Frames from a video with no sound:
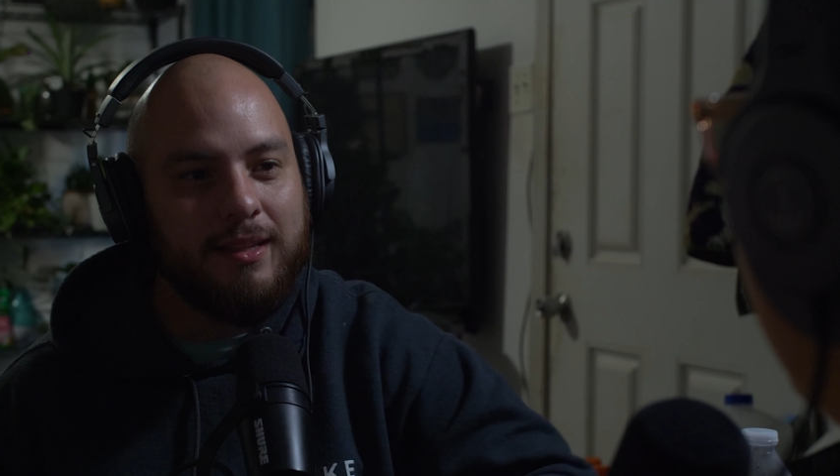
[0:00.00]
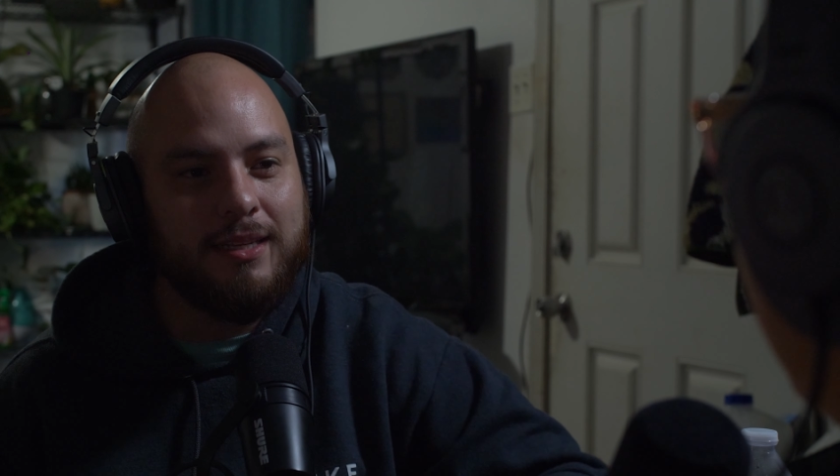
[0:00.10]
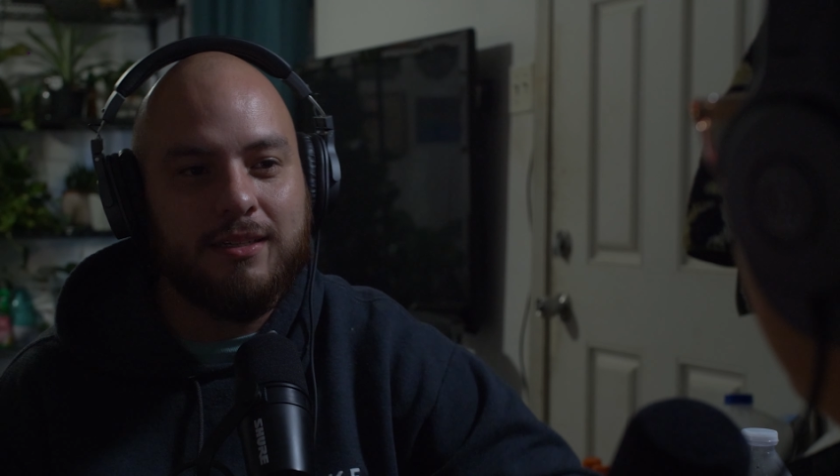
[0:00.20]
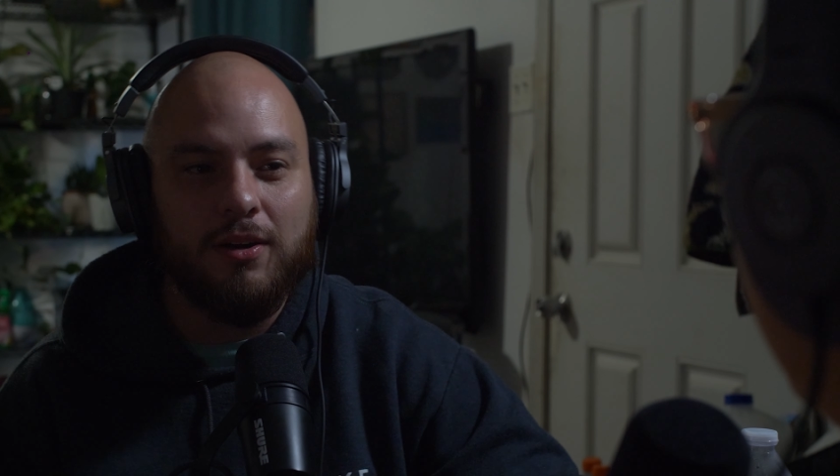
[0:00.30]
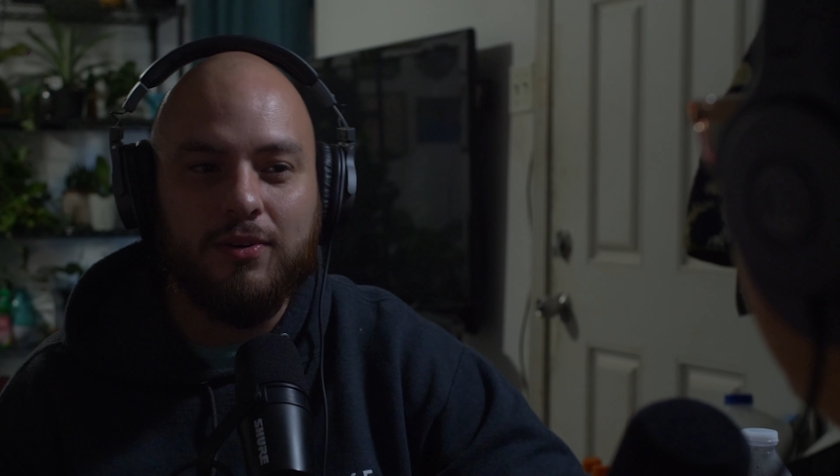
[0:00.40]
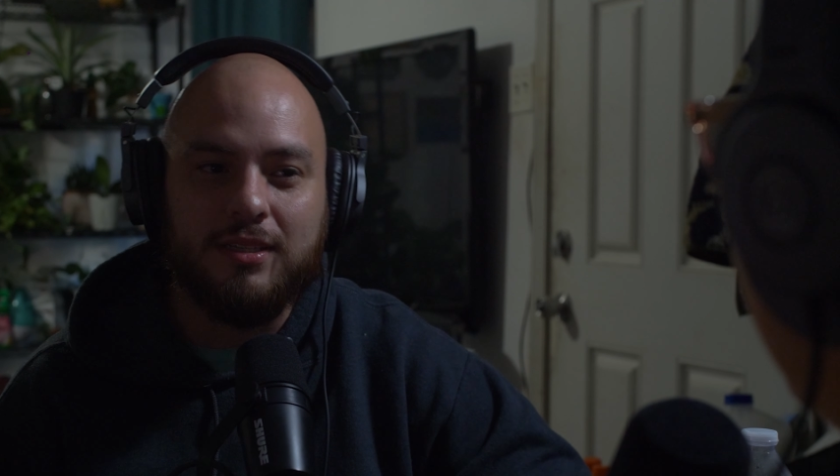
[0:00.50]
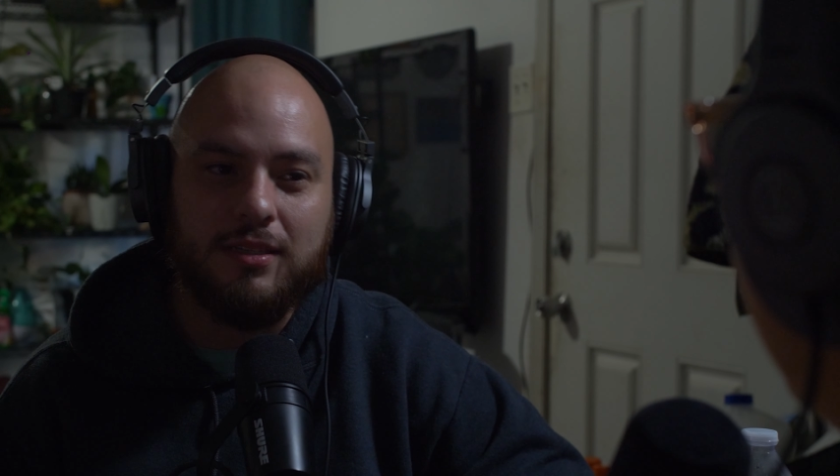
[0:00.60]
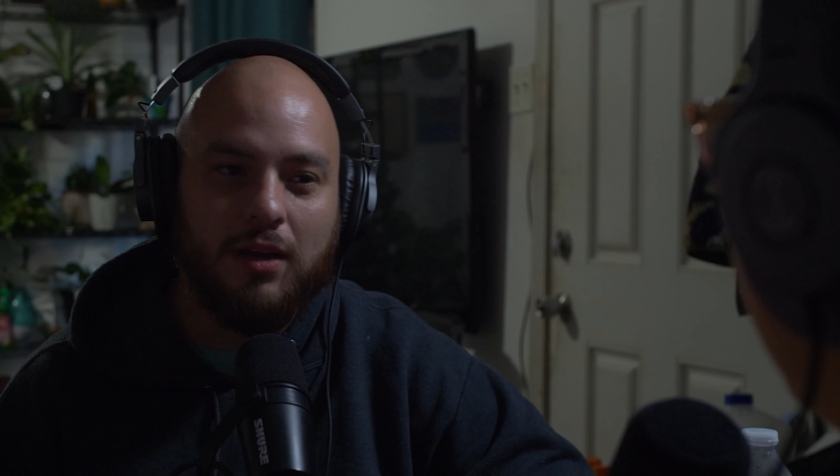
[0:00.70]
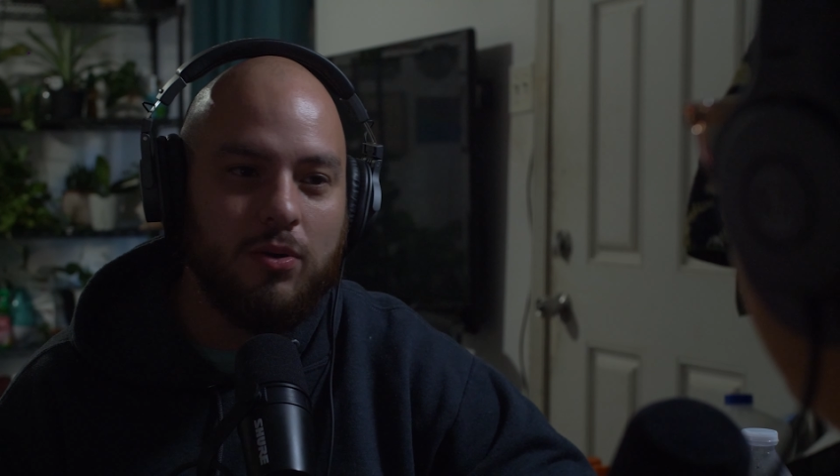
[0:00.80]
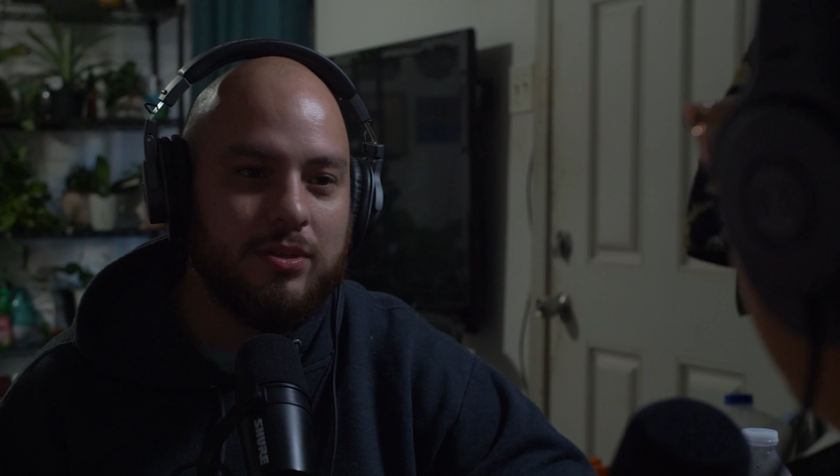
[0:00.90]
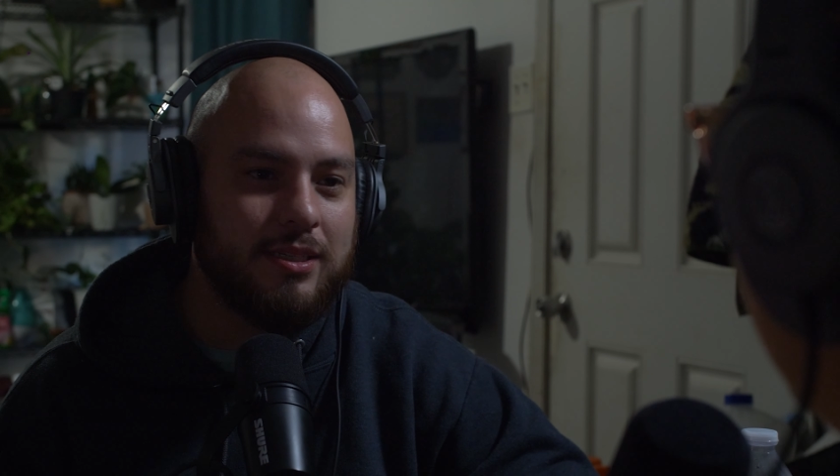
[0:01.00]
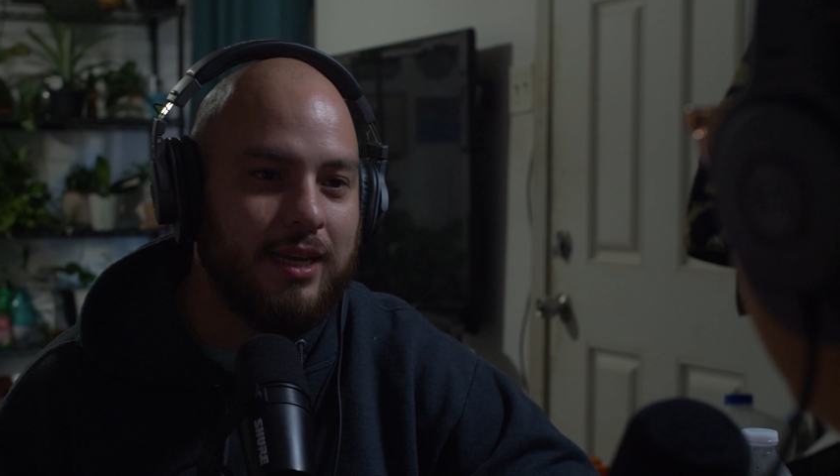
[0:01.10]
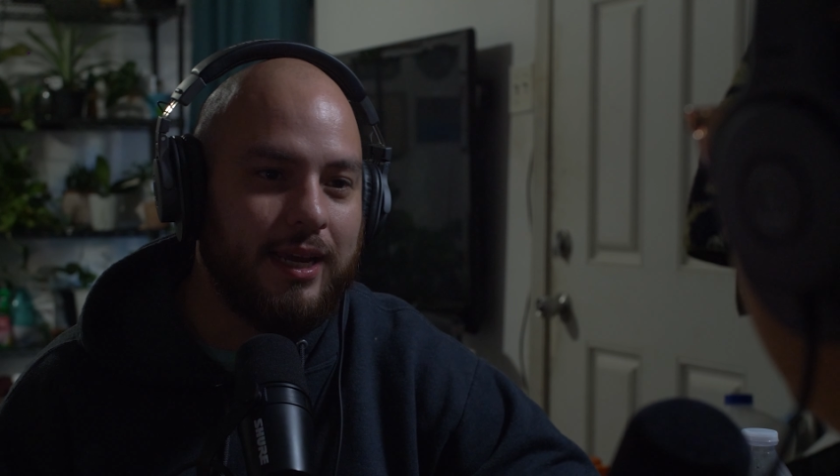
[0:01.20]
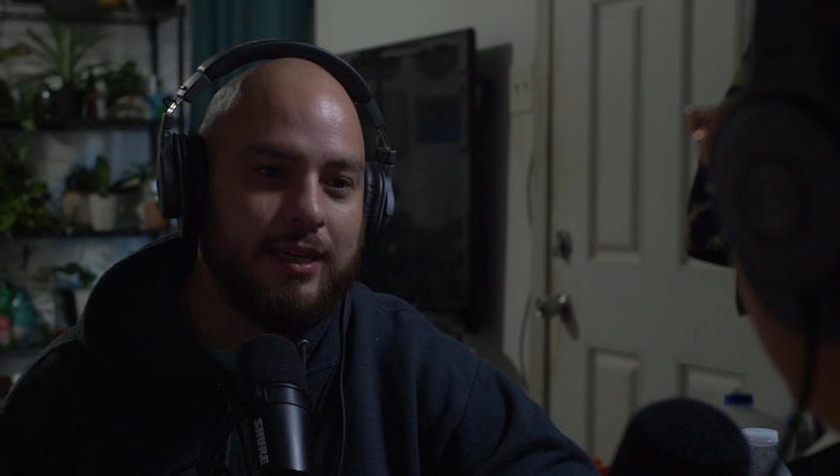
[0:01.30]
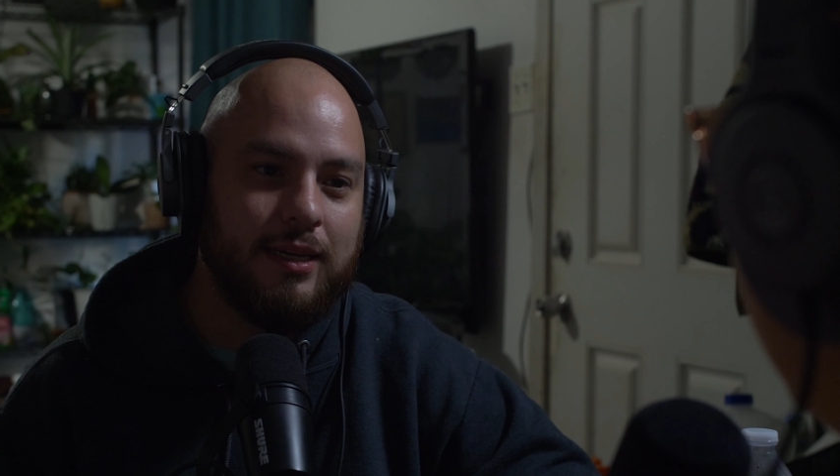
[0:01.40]
This girl was so
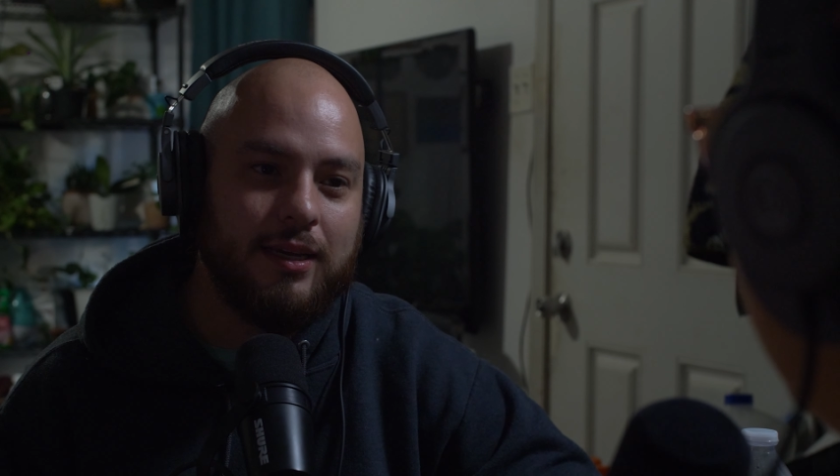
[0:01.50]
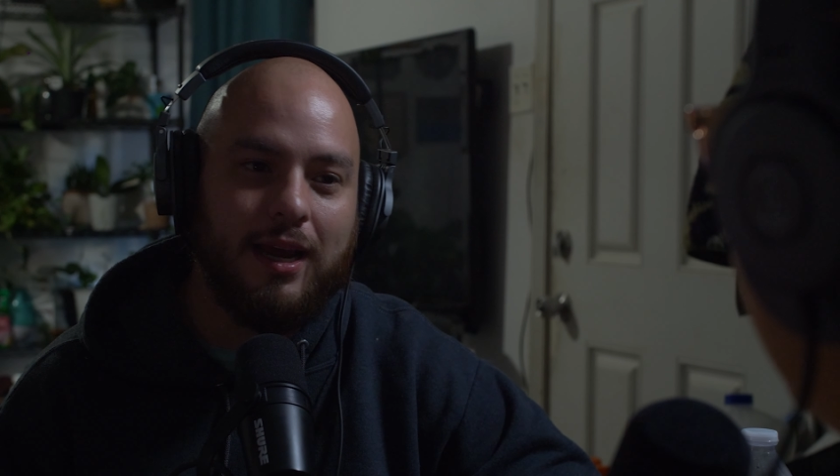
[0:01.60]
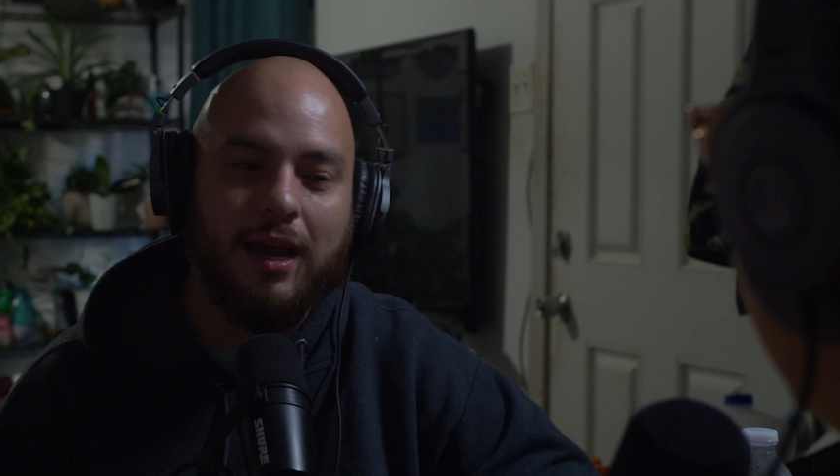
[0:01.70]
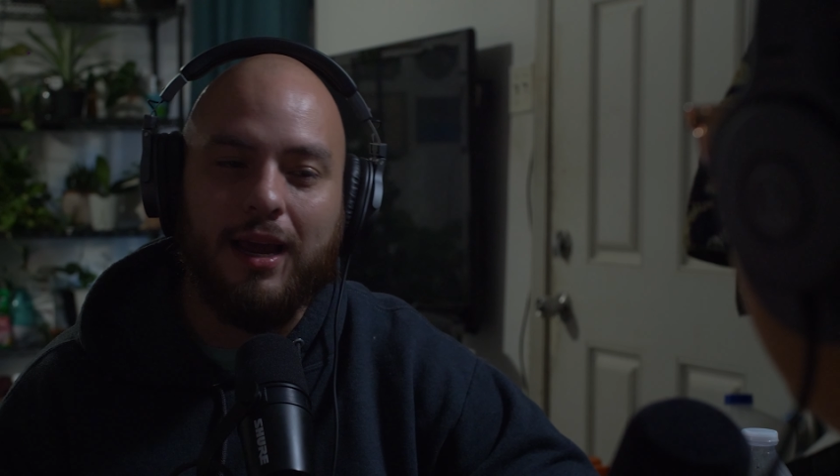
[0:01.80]
stanky, and I,